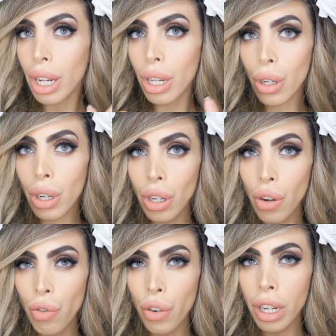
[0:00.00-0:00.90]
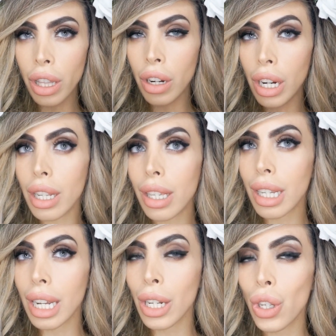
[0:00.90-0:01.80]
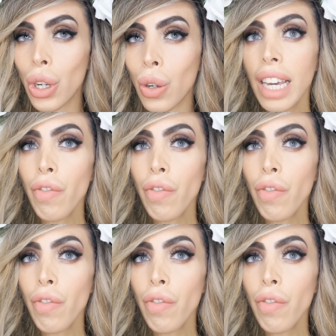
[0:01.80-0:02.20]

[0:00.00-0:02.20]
Look no further and stay tuned.